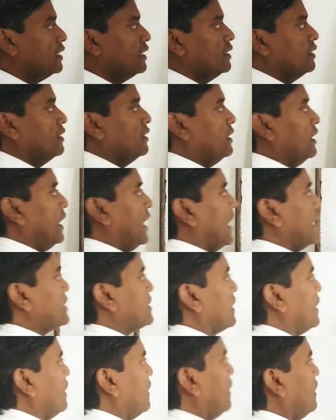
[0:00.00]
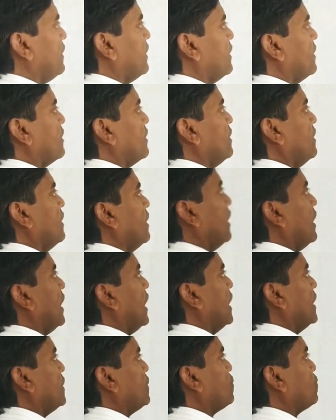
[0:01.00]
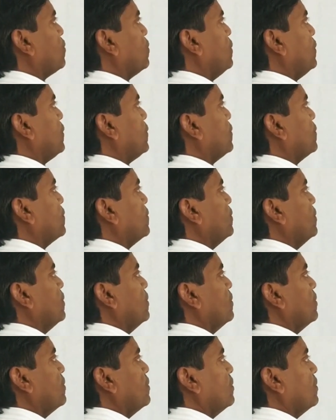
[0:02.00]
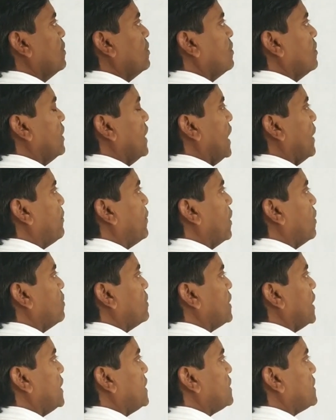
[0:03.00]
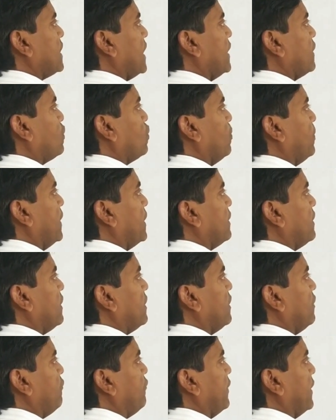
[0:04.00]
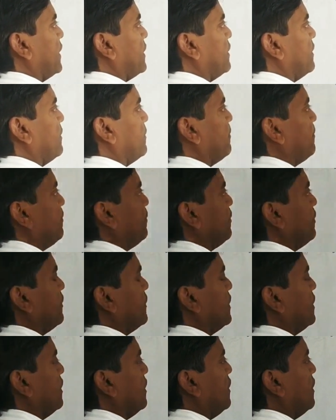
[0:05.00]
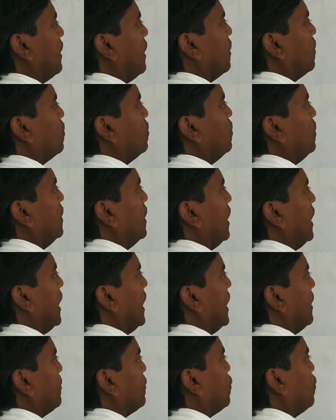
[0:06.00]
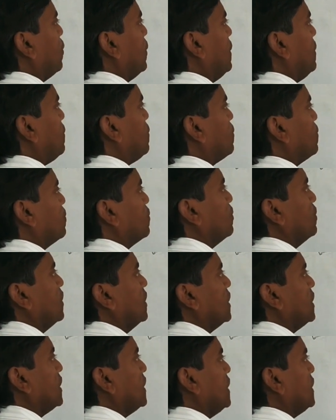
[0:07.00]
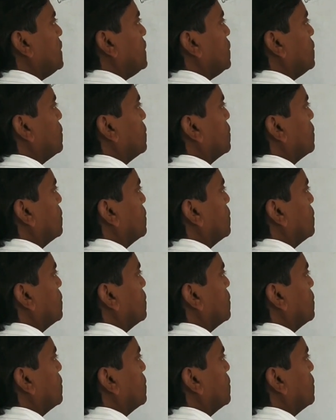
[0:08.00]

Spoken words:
as earlier I told you about the stoichiometric defect. Now I am going to teach you